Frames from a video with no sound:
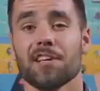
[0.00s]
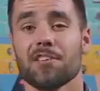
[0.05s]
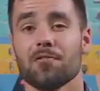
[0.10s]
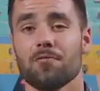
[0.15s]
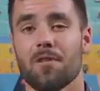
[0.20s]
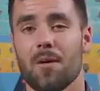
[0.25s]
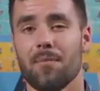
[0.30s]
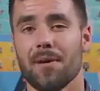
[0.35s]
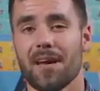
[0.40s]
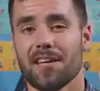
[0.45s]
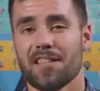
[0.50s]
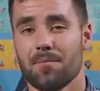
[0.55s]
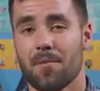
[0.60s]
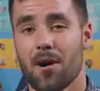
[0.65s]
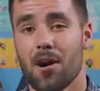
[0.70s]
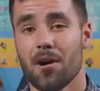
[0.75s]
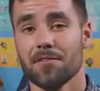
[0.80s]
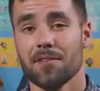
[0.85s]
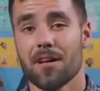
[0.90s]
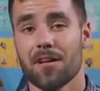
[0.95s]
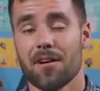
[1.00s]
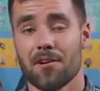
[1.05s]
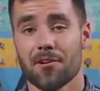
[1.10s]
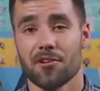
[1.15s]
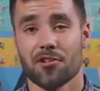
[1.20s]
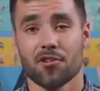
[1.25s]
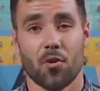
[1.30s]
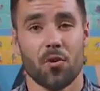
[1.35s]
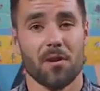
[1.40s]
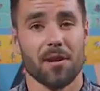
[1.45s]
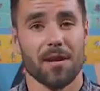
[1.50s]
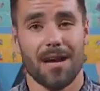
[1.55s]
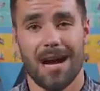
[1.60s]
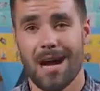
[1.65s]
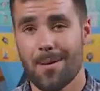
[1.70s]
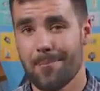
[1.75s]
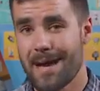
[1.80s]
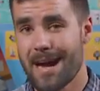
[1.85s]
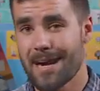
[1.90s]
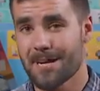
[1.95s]
this will help you get them all done in a short,
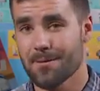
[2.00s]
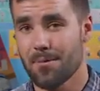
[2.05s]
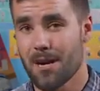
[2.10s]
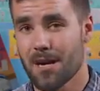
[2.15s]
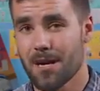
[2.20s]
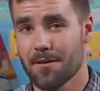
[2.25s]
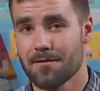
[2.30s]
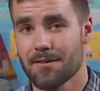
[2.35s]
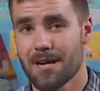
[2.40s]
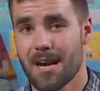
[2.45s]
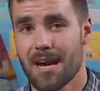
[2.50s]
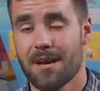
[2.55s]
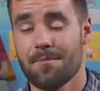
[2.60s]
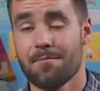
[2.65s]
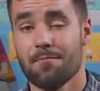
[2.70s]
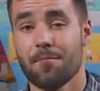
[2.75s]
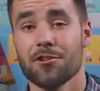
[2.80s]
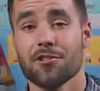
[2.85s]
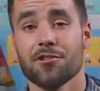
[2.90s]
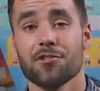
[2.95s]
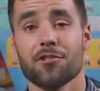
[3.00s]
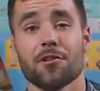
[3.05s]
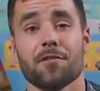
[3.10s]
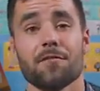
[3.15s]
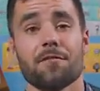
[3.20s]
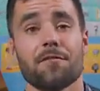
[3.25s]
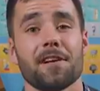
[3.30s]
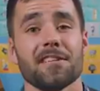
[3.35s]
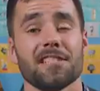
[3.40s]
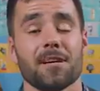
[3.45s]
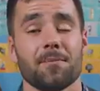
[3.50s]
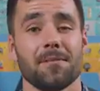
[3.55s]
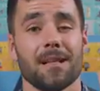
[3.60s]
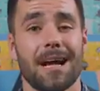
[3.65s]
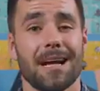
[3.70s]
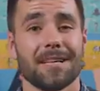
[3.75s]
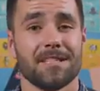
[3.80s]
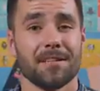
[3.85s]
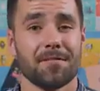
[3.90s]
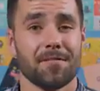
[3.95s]
compact block of time, which in turn frees up
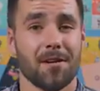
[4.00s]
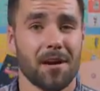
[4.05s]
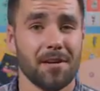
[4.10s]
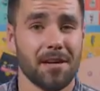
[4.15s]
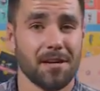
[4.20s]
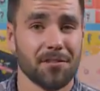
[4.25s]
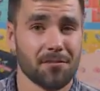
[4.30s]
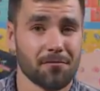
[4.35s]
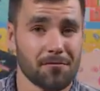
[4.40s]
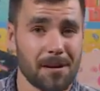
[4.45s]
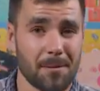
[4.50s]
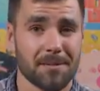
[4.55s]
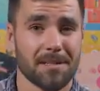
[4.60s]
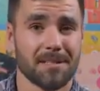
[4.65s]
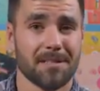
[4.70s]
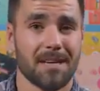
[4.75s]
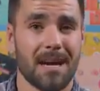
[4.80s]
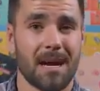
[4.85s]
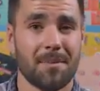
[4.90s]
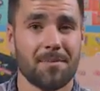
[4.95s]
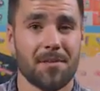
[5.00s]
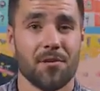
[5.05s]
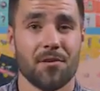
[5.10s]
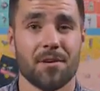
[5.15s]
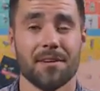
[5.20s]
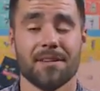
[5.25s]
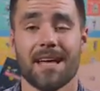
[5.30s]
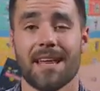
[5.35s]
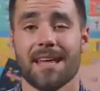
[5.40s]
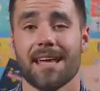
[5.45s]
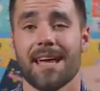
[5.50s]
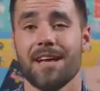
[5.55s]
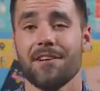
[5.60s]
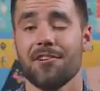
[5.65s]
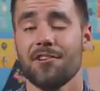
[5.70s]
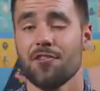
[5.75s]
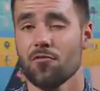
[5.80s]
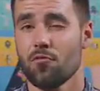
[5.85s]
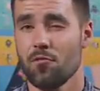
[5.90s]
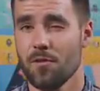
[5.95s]
lots of uninterrupted time that you can dedicate
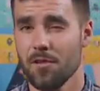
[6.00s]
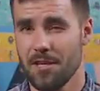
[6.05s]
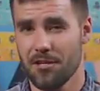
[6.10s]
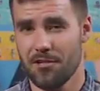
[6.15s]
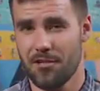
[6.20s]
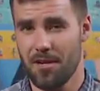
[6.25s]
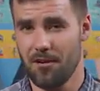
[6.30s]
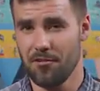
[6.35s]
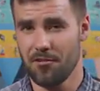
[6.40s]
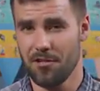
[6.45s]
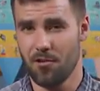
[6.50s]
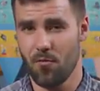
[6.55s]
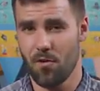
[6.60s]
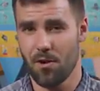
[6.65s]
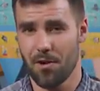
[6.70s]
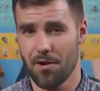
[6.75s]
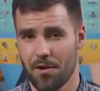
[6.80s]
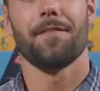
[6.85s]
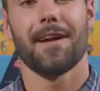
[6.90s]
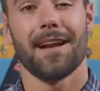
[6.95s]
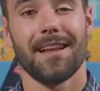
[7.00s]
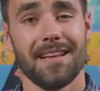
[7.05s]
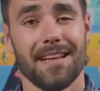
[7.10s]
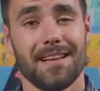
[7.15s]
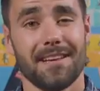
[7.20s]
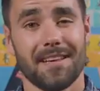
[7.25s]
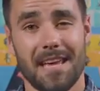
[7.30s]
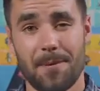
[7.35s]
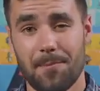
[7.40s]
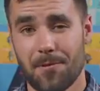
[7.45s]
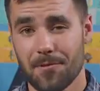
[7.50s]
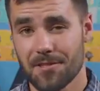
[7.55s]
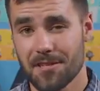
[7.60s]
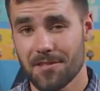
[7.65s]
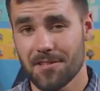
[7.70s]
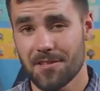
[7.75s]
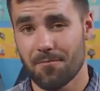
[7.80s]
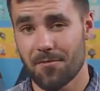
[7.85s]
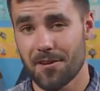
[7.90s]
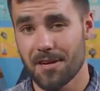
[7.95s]
to your really challenging work. Finally, to keep your
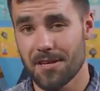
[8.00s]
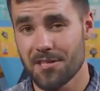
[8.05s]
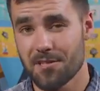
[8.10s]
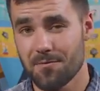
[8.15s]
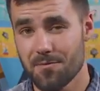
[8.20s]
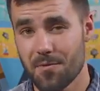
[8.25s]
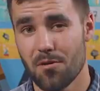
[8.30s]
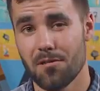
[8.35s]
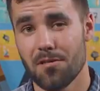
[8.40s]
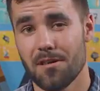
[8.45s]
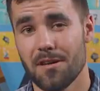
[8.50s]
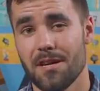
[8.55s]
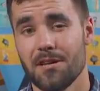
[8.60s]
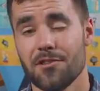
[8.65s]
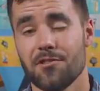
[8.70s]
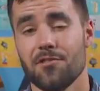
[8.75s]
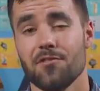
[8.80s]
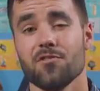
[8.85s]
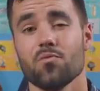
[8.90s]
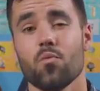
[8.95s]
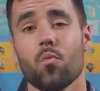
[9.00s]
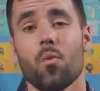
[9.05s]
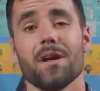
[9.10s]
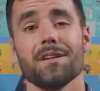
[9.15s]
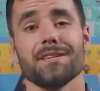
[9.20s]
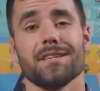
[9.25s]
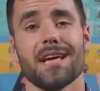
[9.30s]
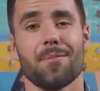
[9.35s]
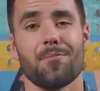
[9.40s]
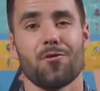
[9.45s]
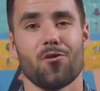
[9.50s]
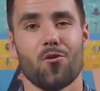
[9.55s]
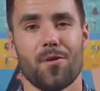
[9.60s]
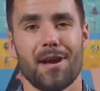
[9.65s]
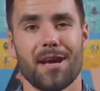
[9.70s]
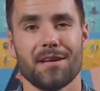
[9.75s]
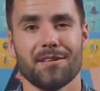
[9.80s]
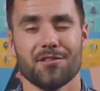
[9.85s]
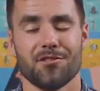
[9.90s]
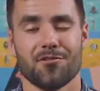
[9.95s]
system running smoothly, choose one day per
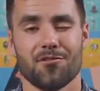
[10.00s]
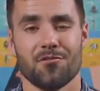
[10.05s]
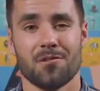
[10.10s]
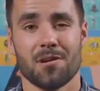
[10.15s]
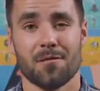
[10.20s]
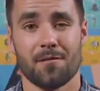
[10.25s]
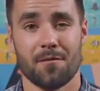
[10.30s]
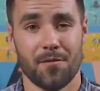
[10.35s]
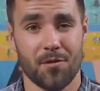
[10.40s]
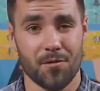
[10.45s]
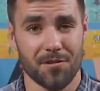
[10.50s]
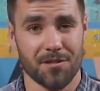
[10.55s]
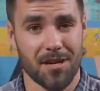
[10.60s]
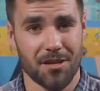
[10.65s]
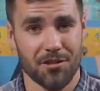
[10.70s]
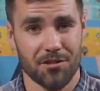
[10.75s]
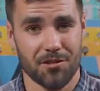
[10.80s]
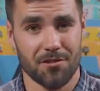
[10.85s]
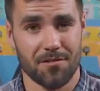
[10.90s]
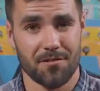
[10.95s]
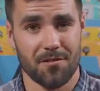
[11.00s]
week to do a review session.